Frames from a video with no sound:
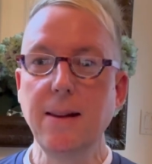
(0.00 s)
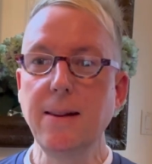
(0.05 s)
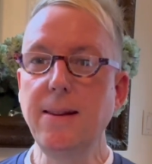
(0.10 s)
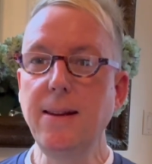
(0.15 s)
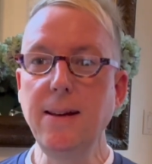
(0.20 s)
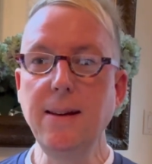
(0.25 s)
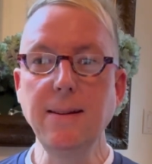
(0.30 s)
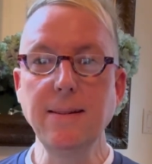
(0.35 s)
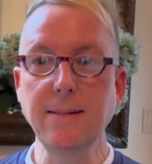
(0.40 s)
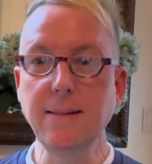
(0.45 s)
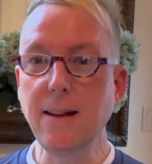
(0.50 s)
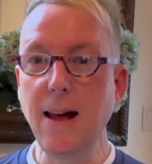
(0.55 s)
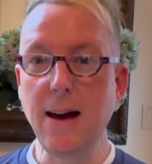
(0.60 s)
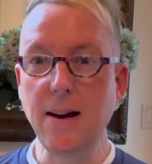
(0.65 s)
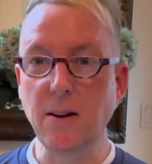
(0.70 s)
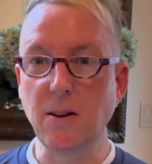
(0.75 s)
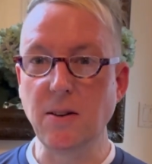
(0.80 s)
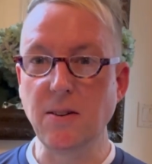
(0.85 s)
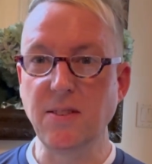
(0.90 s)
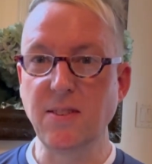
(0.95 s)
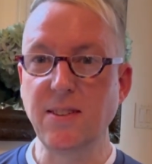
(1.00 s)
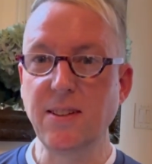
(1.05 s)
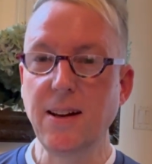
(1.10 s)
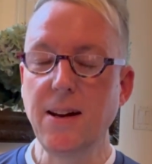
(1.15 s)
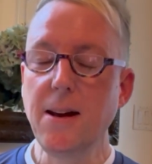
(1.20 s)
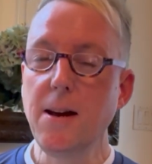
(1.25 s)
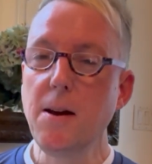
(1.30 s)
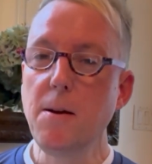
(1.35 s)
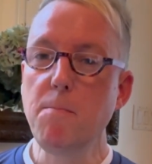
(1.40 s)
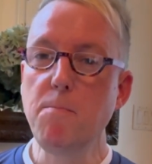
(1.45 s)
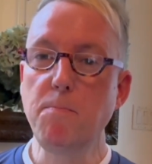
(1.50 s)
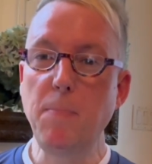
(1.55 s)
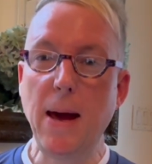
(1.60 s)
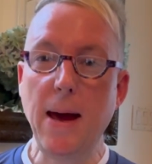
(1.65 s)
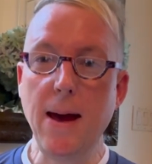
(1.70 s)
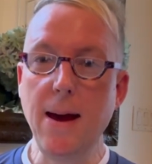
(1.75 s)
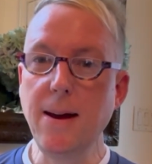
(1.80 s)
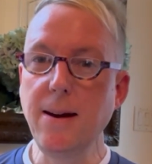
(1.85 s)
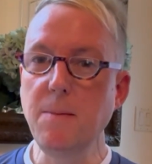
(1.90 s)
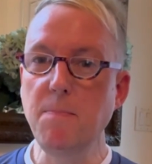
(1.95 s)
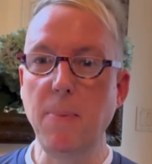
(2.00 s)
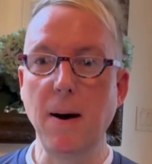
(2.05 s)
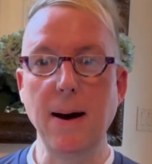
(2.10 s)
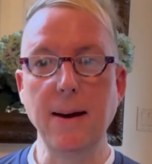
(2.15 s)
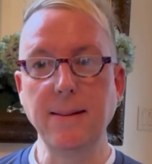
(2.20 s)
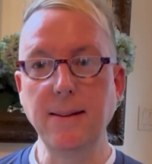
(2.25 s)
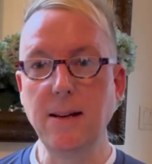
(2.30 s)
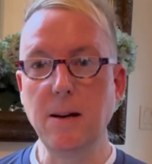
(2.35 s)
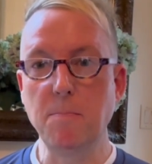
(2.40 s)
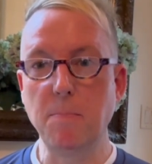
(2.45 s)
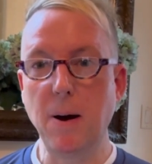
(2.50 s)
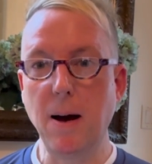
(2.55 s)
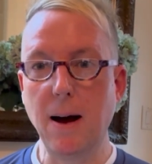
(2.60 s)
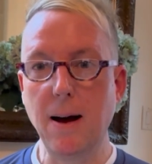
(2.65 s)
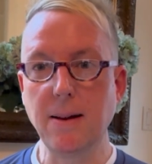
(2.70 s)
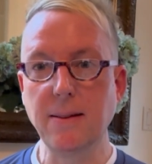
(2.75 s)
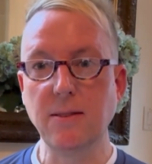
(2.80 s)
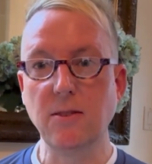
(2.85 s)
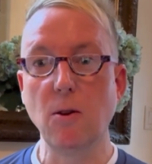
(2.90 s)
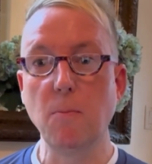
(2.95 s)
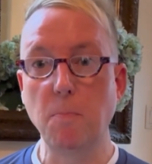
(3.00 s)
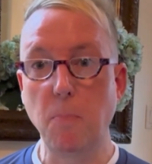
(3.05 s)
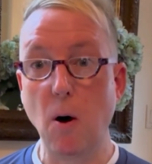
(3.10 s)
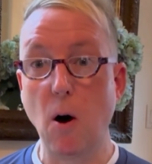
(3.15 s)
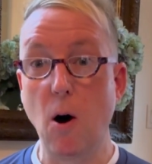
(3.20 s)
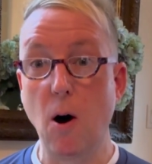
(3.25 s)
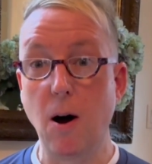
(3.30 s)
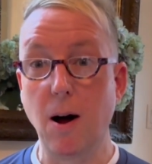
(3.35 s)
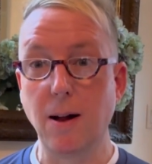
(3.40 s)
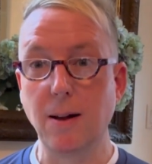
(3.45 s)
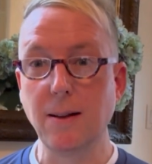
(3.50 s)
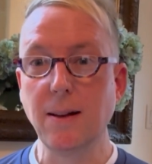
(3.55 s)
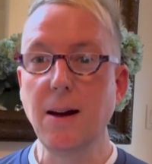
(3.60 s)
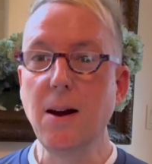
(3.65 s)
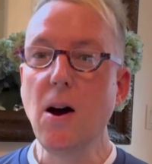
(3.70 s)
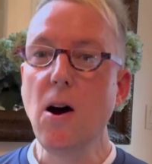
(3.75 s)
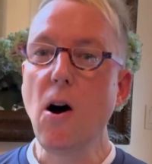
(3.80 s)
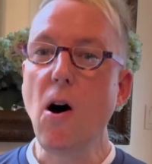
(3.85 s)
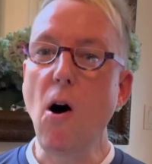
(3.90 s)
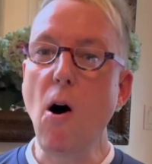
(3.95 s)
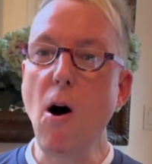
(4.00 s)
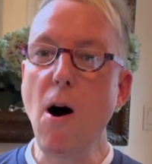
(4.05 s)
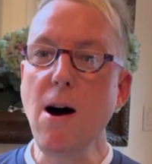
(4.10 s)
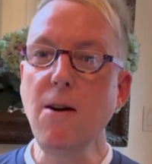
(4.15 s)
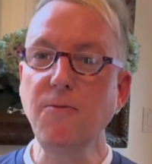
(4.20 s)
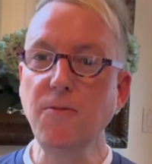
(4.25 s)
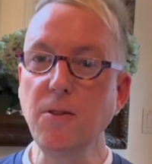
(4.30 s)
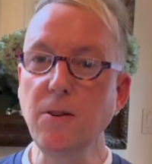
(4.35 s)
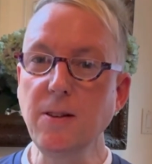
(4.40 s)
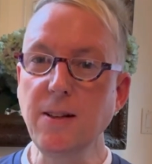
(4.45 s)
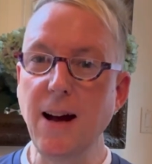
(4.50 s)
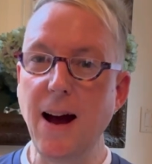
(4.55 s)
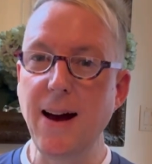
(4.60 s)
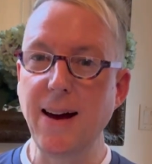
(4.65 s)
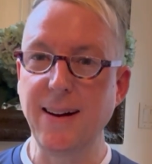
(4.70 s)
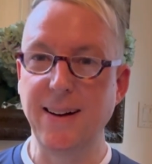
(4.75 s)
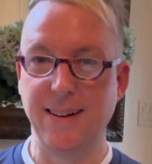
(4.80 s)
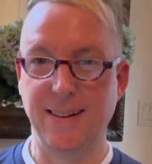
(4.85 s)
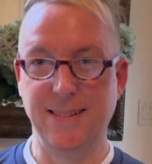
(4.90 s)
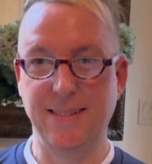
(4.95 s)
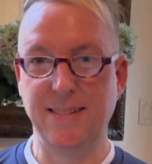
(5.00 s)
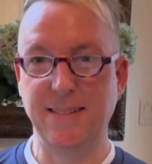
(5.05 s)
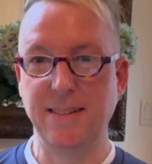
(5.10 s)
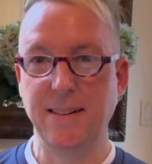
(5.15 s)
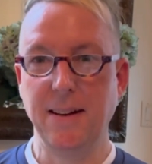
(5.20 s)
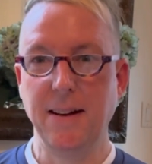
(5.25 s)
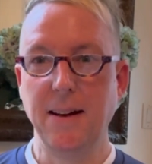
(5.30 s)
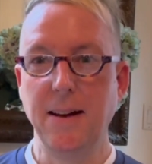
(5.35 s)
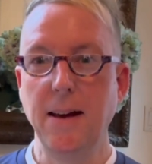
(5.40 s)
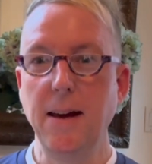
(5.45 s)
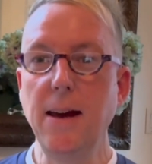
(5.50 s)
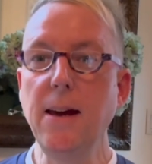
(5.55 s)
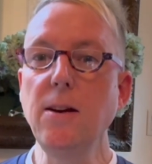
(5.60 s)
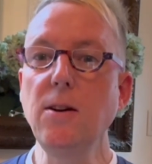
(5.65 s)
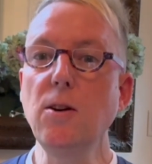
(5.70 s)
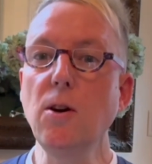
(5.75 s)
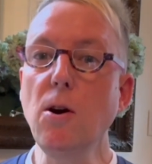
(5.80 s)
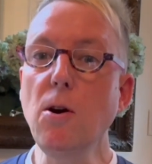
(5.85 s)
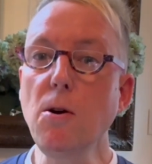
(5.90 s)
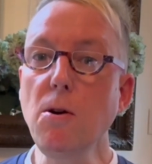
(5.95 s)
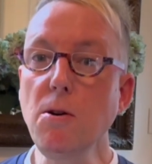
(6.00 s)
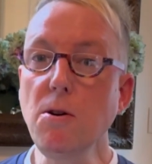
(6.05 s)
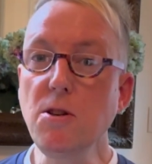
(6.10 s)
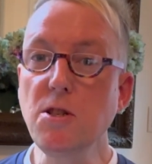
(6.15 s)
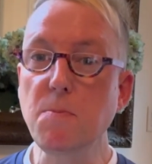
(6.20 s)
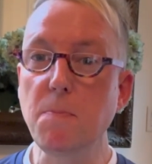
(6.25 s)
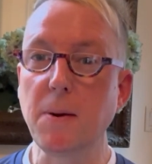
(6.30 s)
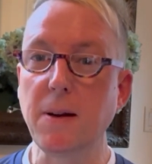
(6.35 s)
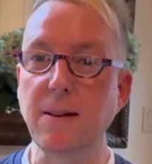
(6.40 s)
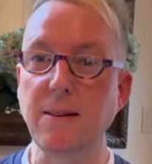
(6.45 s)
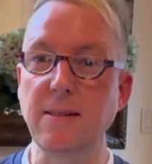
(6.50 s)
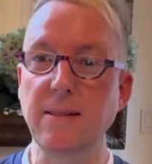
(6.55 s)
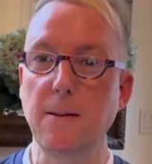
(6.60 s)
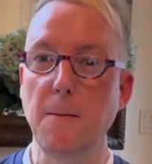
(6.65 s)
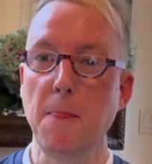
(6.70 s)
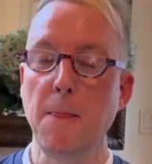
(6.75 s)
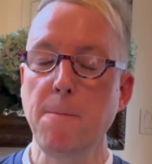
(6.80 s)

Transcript: These letters, penned by the Apostle Paul, offer guidance, encouragement,